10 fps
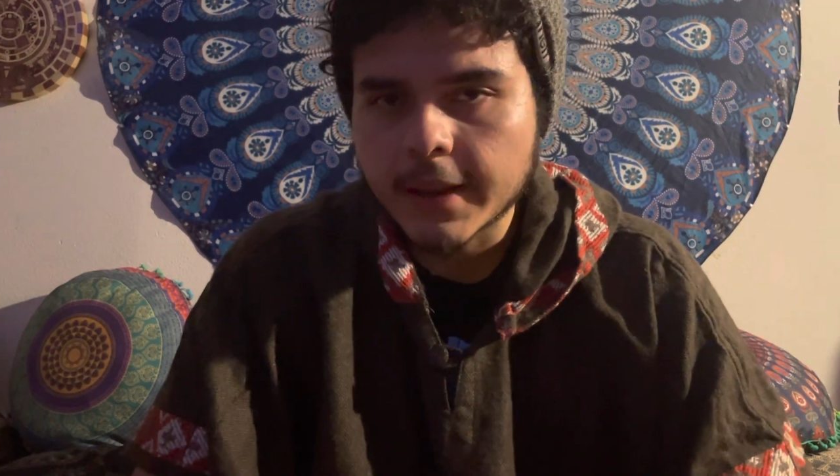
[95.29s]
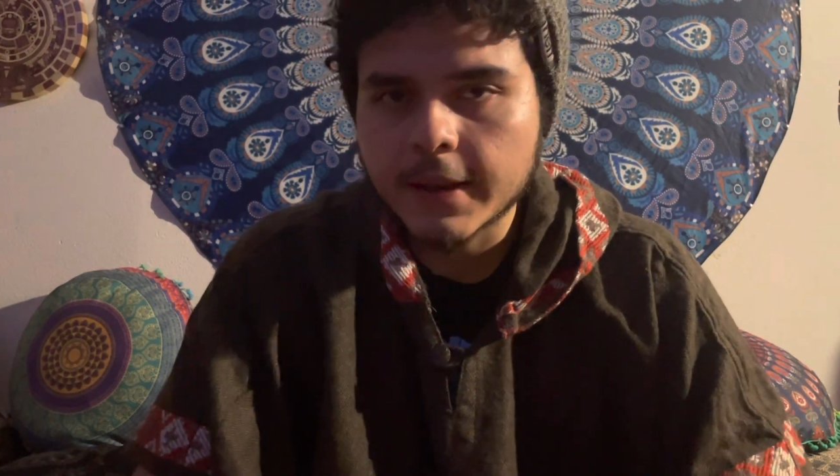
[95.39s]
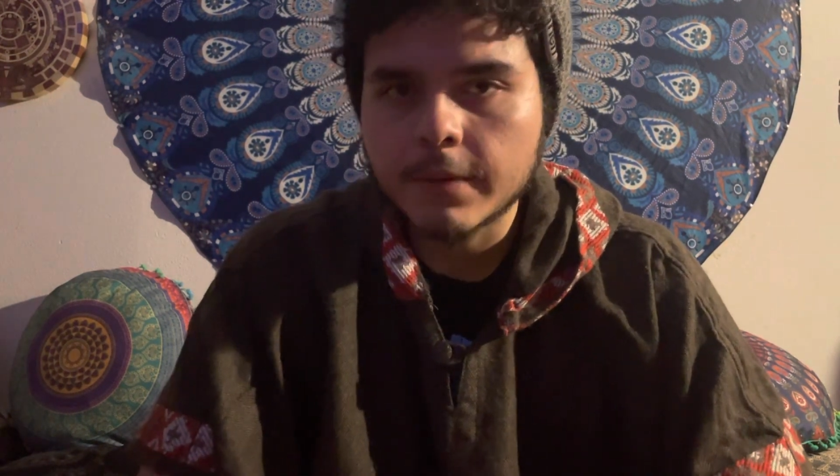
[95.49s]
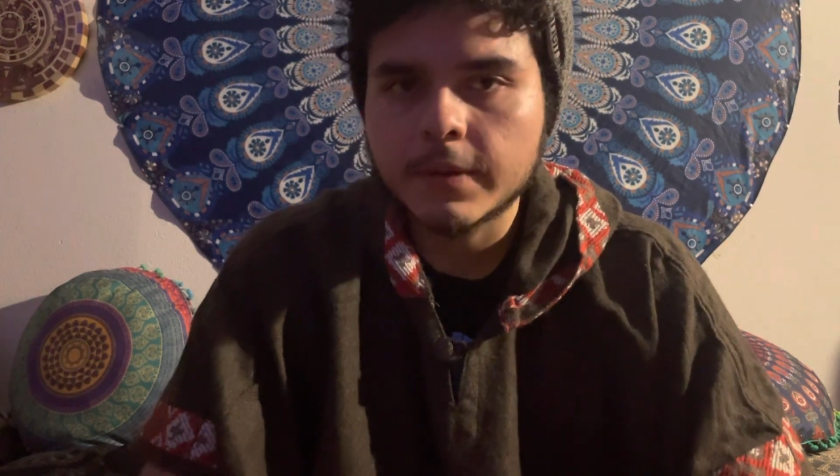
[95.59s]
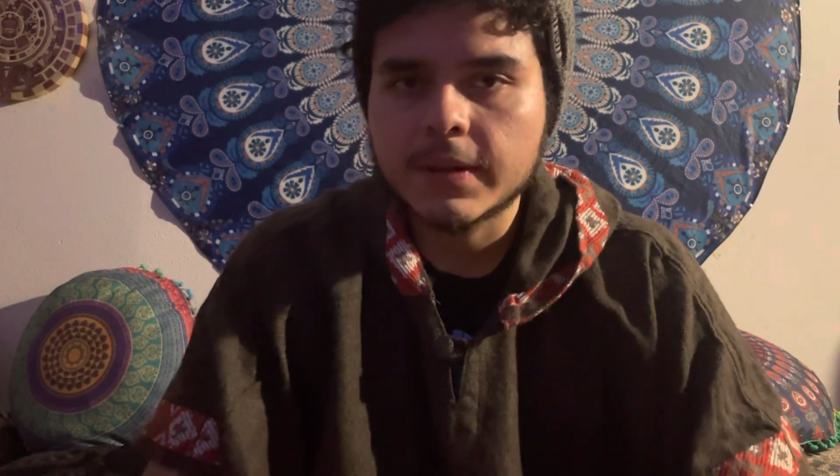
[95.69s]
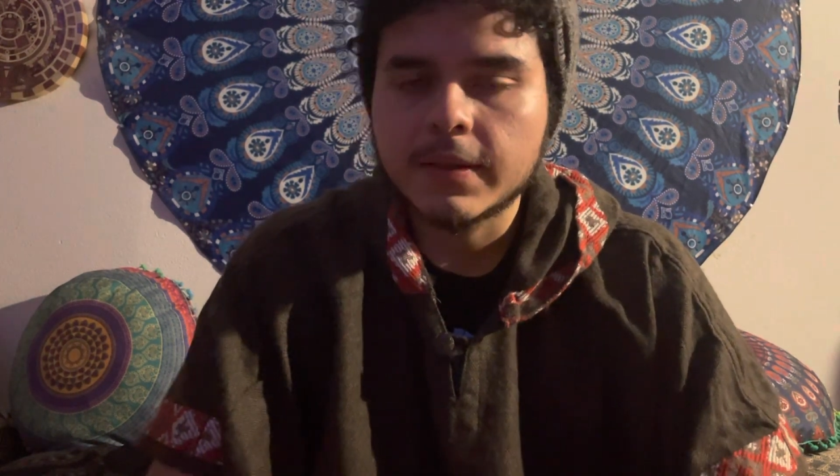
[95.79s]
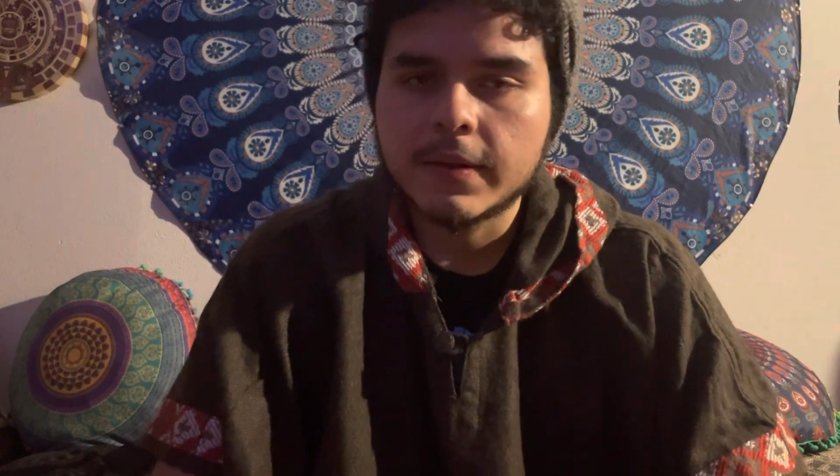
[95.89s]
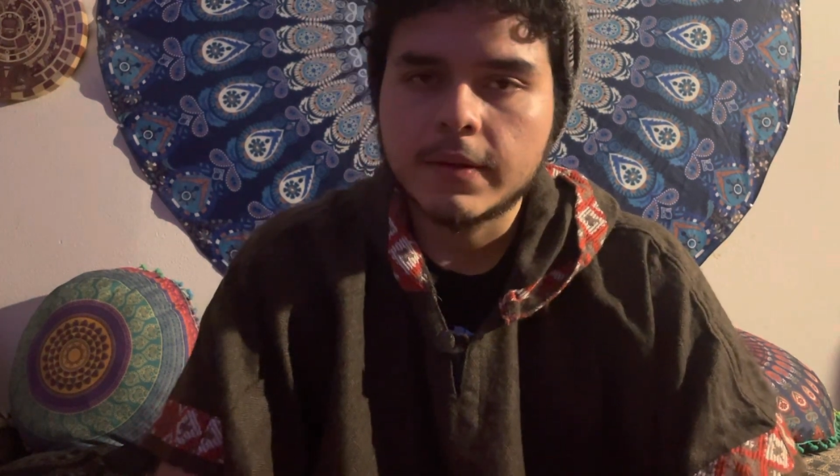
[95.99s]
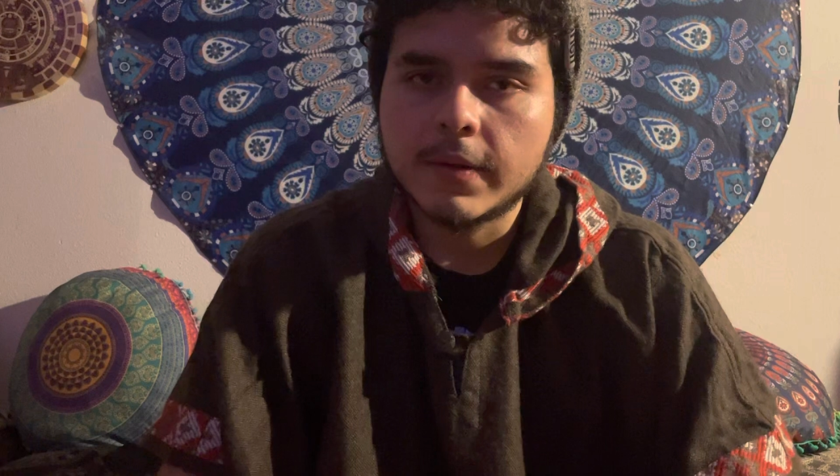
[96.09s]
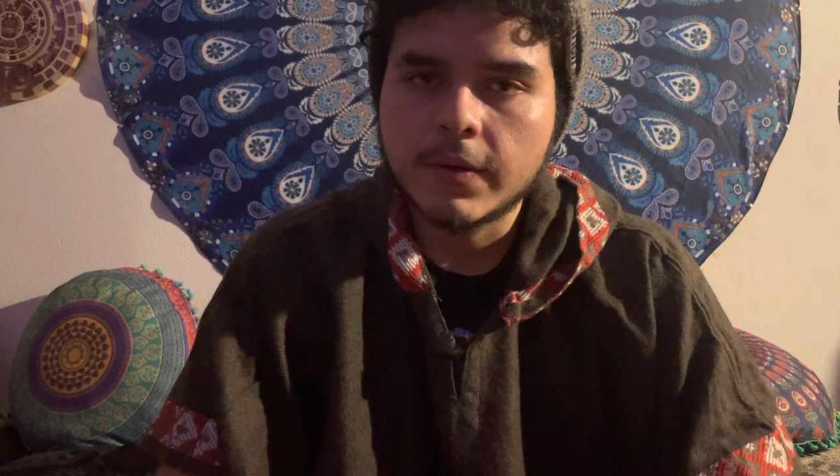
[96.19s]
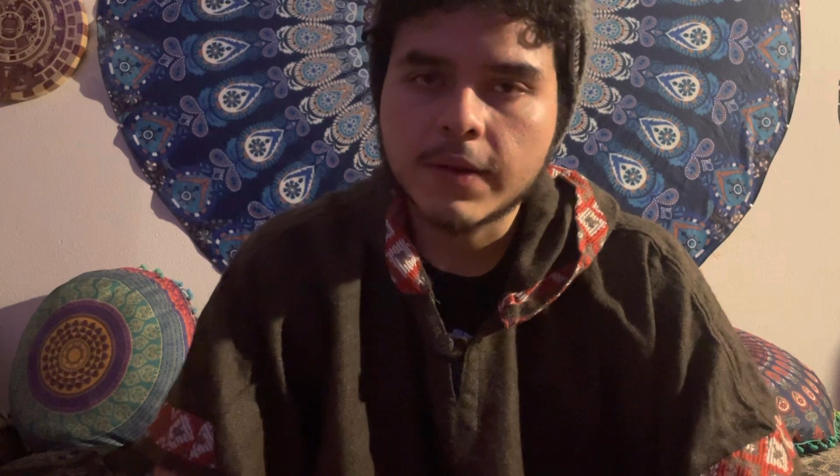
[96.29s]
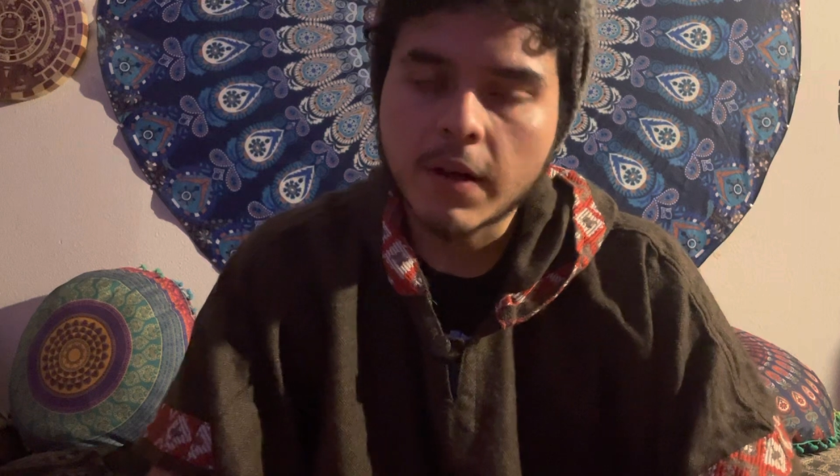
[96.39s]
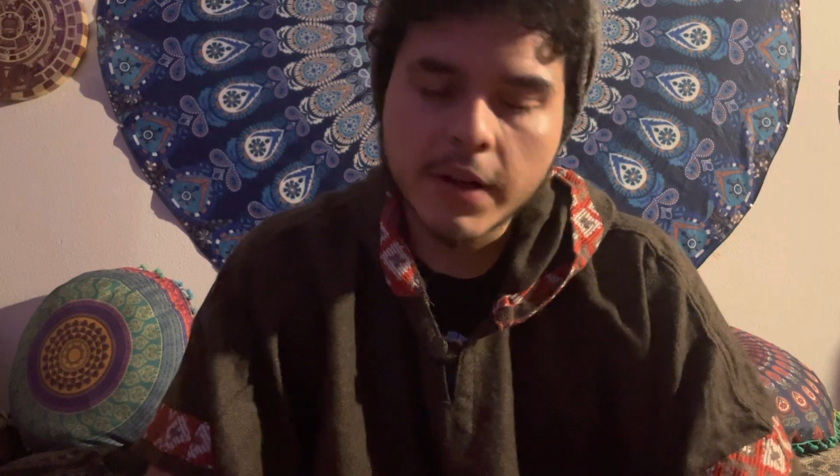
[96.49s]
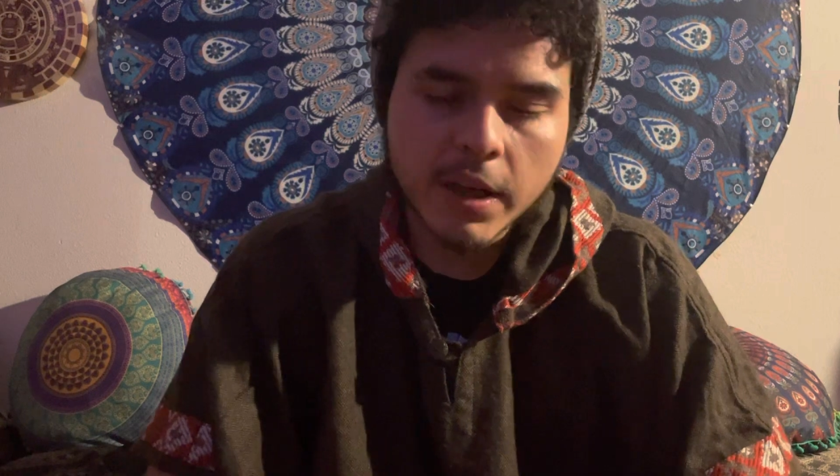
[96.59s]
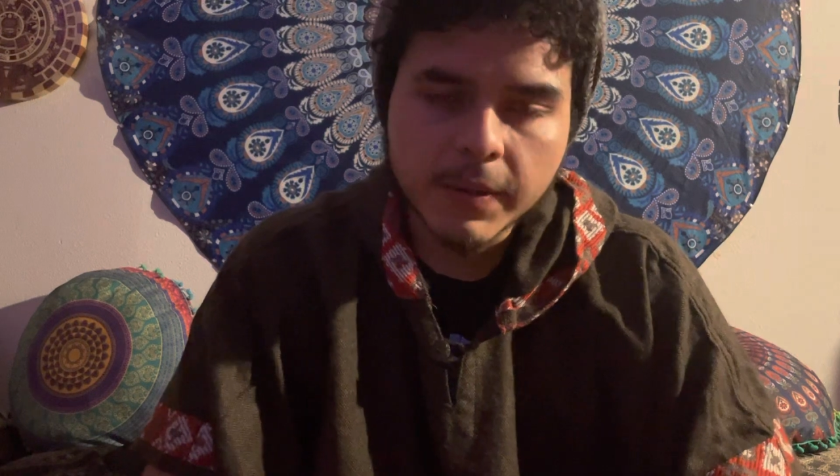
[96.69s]
He was
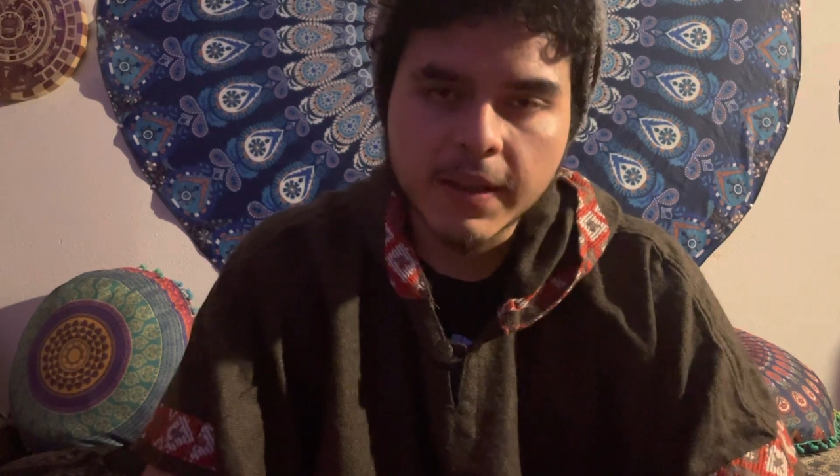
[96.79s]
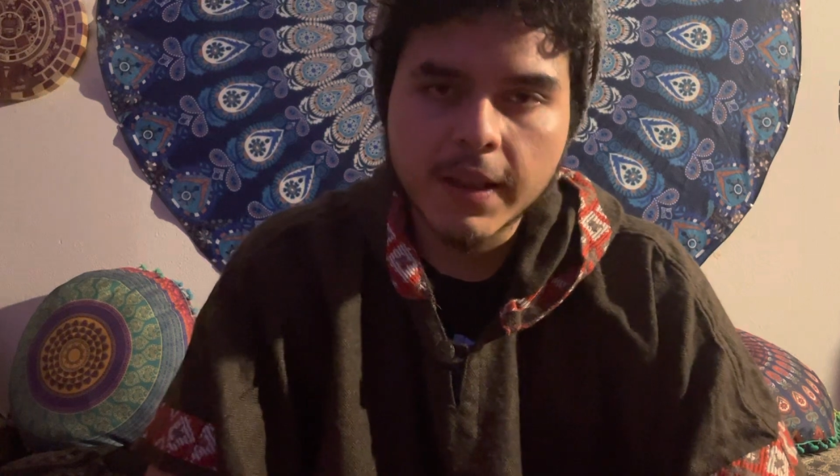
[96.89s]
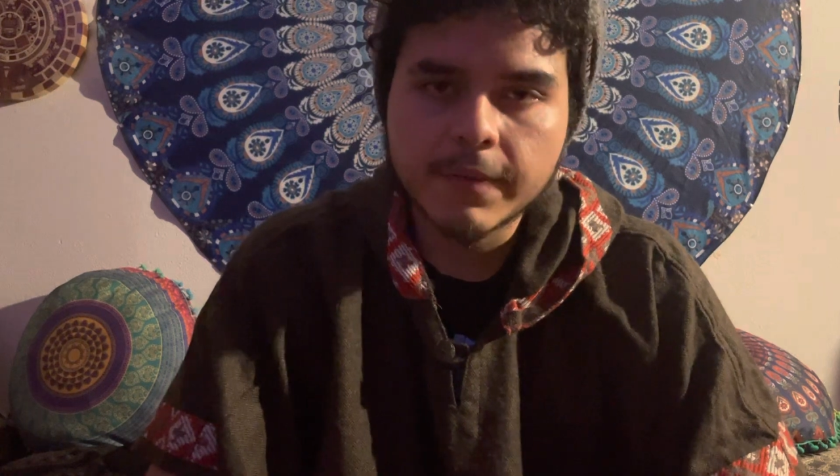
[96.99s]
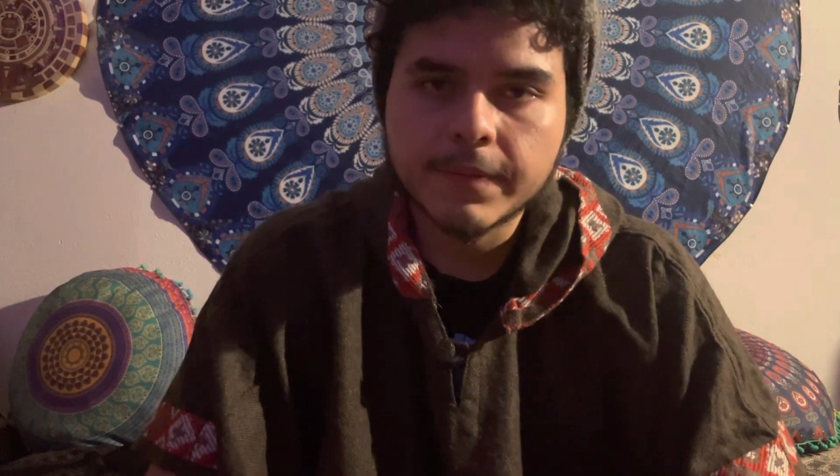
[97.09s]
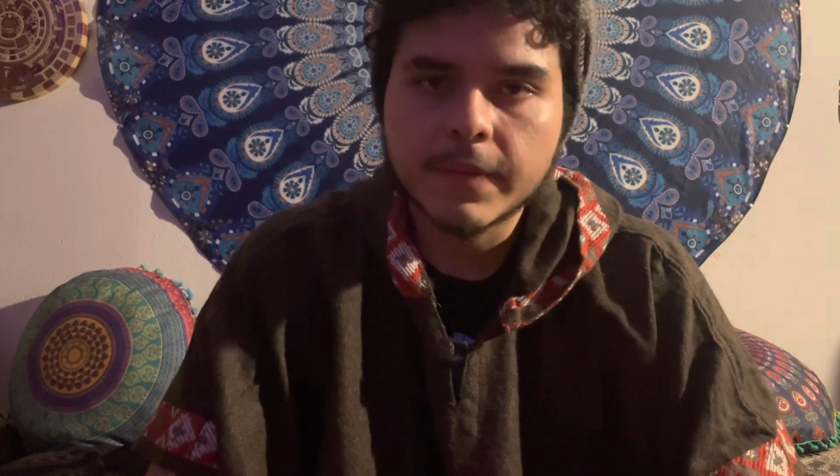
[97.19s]
already upset,